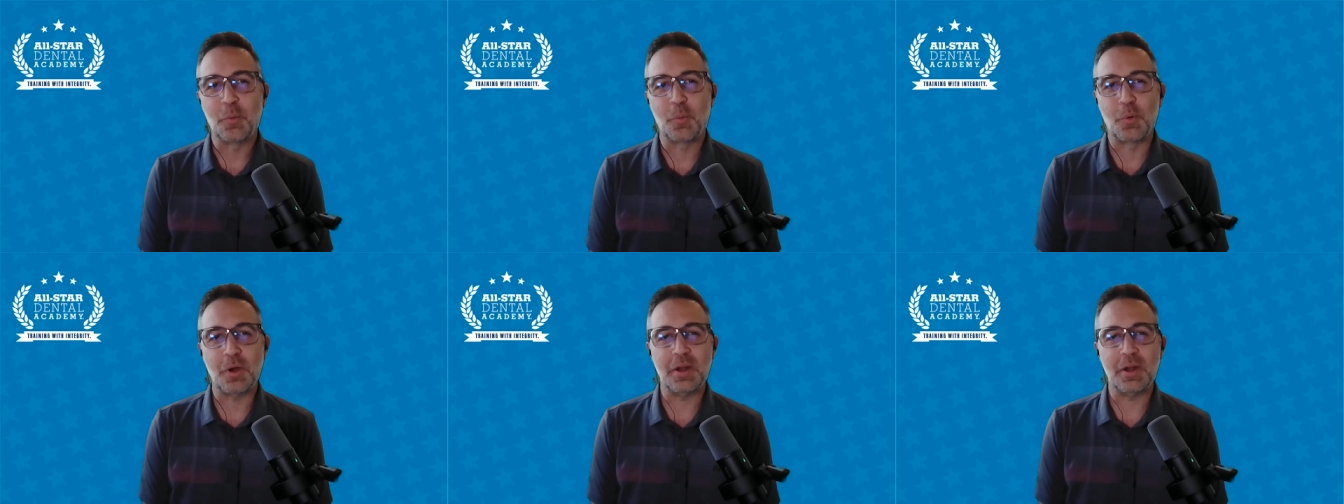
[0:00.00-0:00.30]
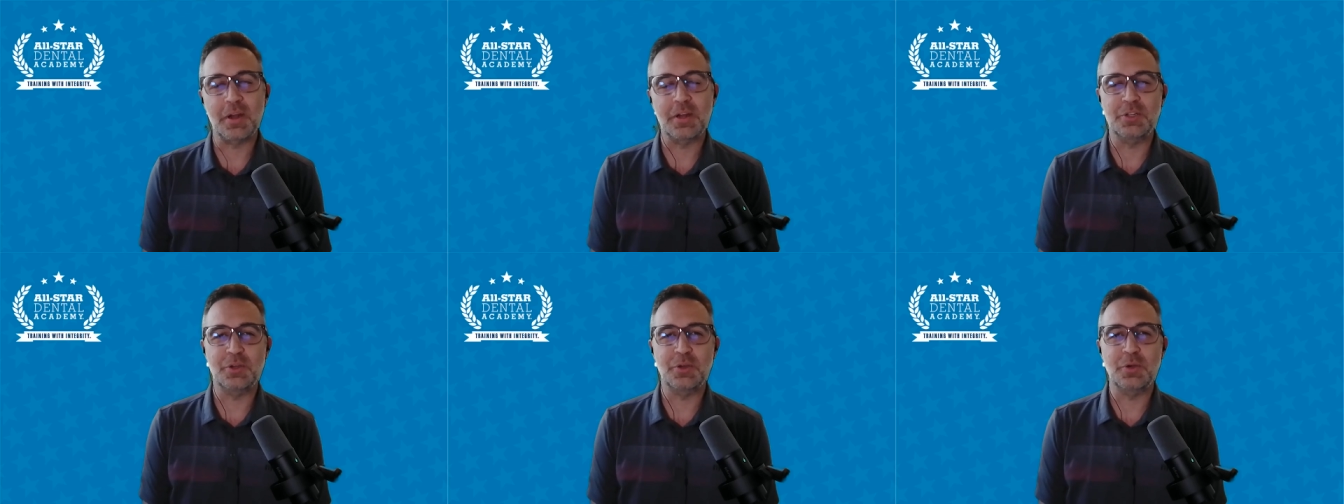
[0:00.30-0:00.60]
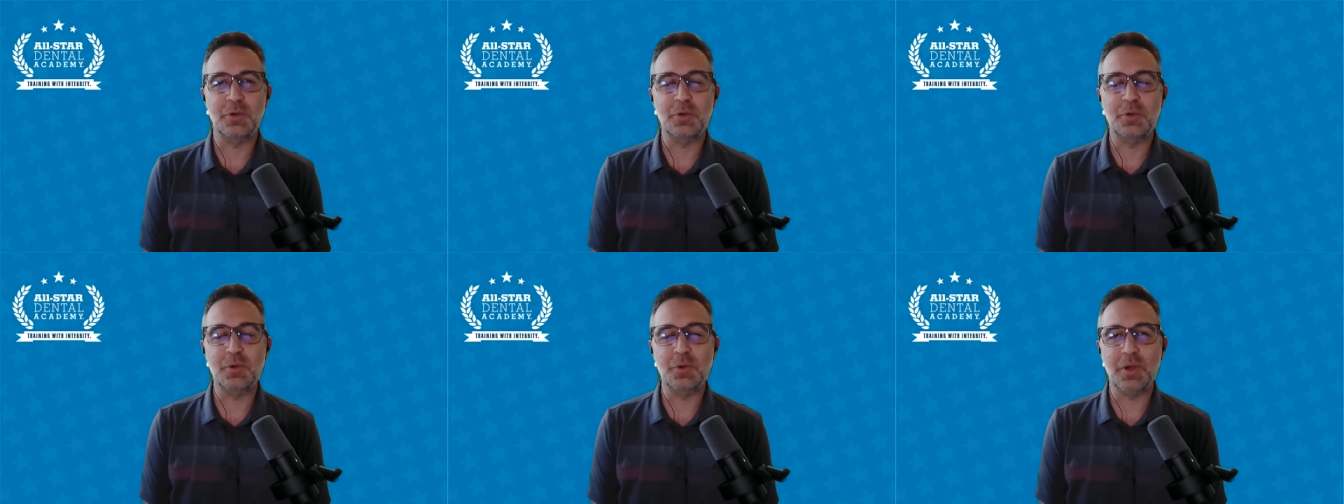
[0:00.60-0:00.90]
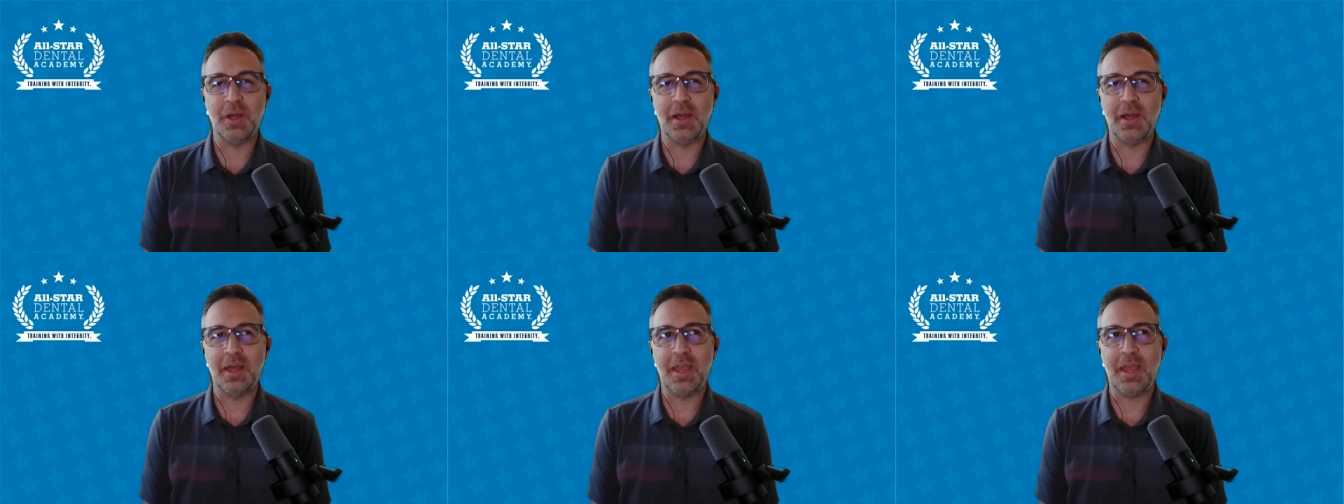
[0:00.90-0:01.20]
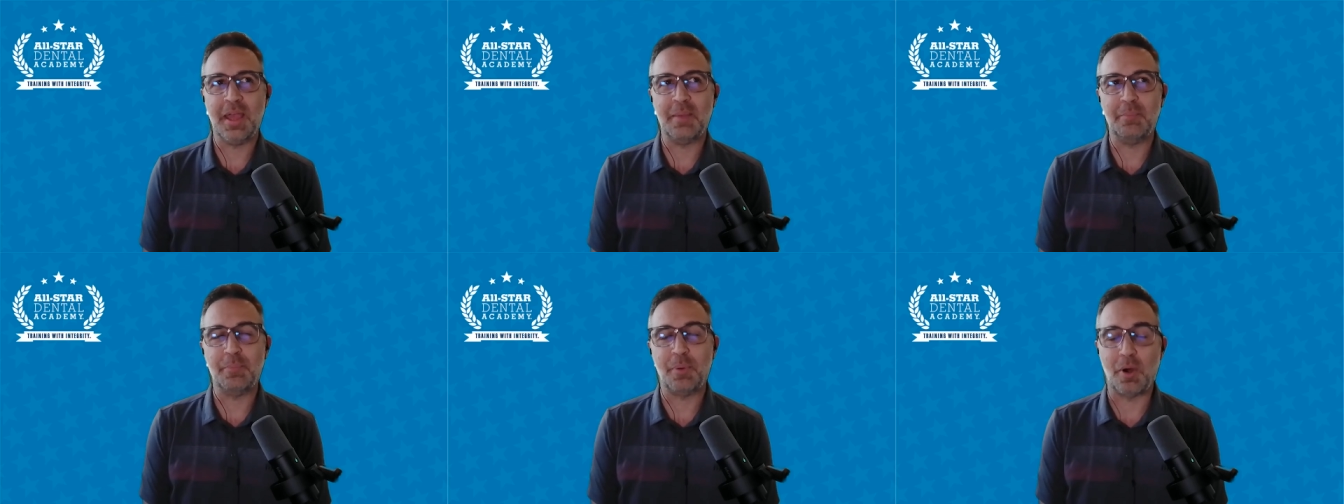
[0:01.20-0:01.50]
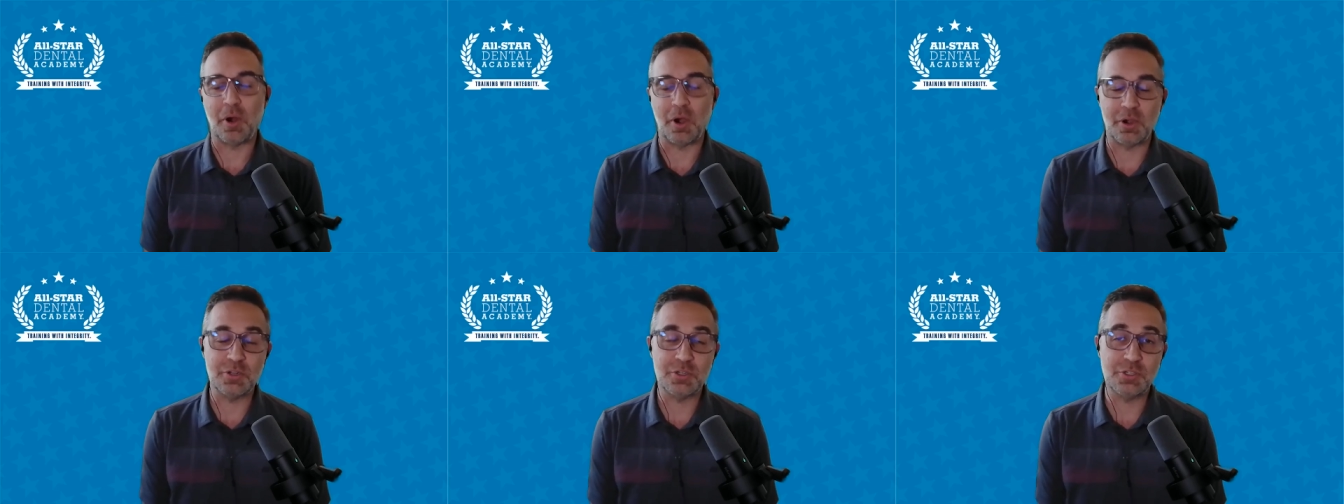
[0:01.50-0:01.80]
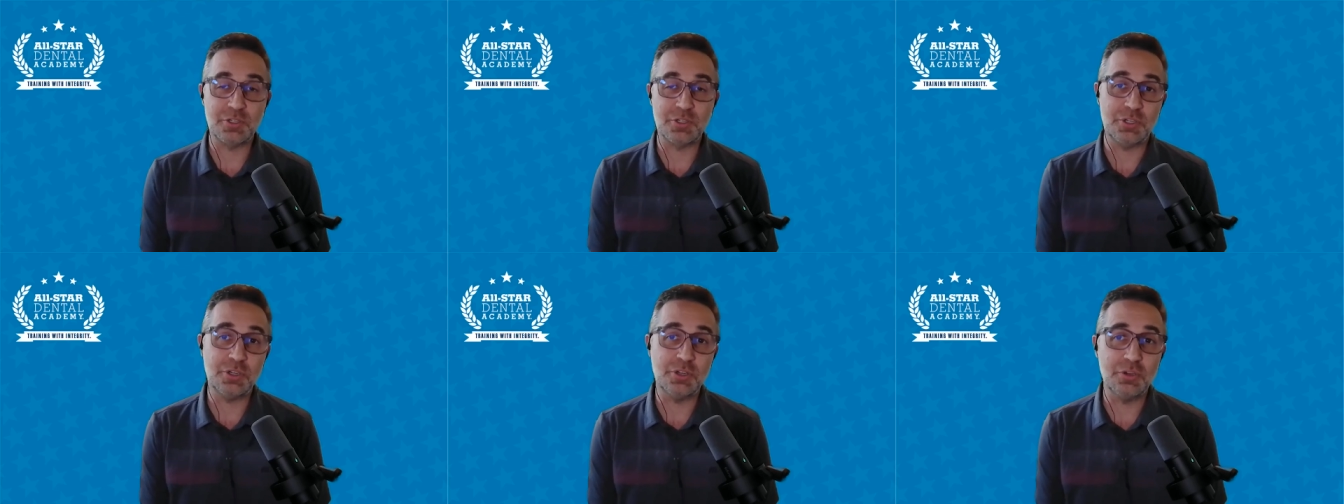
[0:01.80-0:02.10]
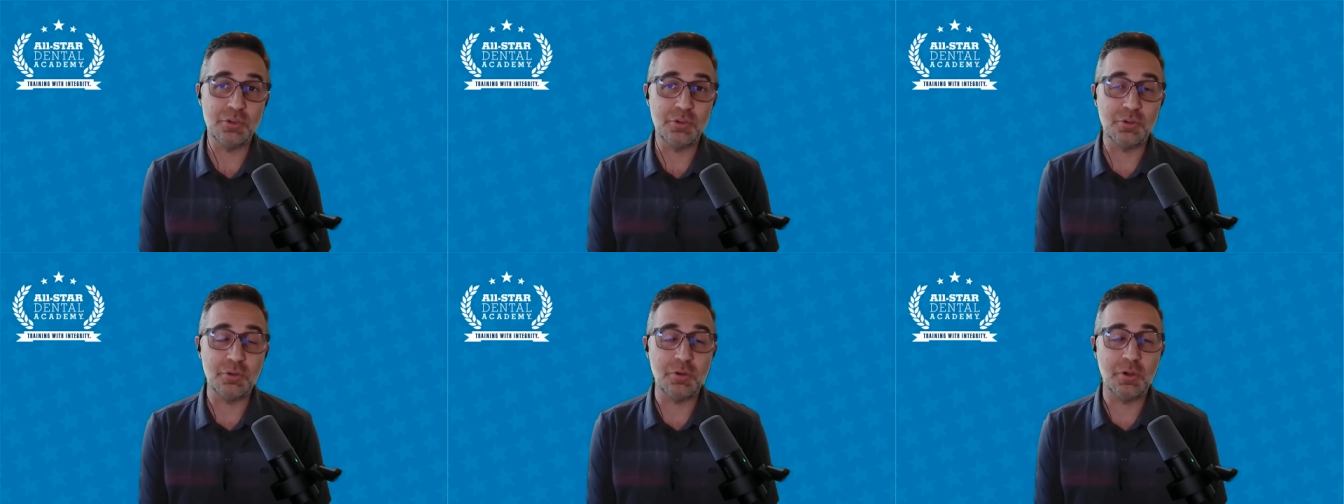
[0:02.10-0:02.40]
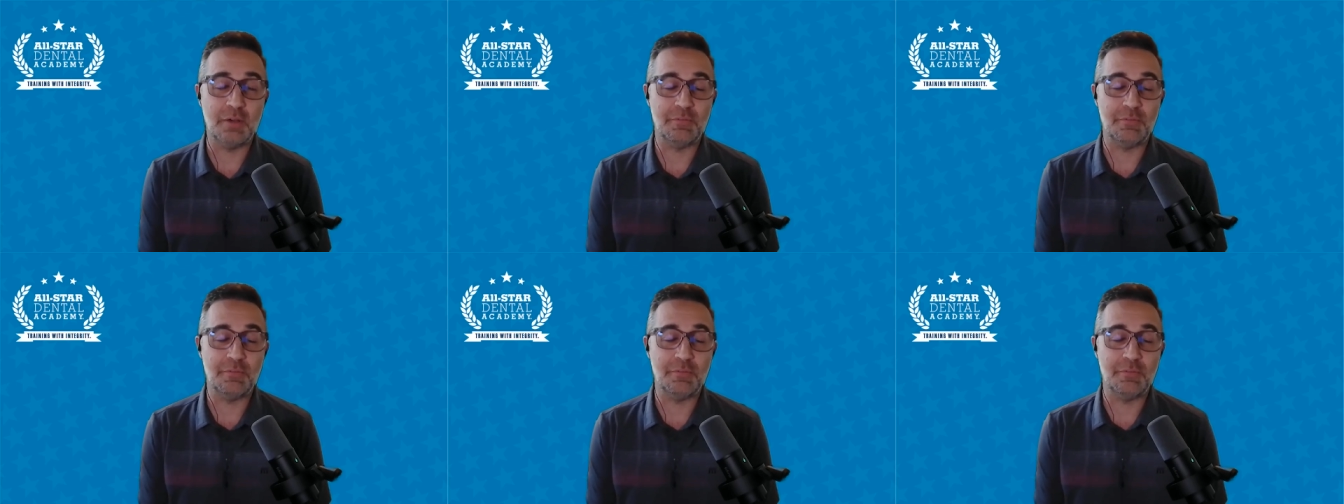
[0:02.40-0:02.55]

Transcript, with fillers: we're going to do a part two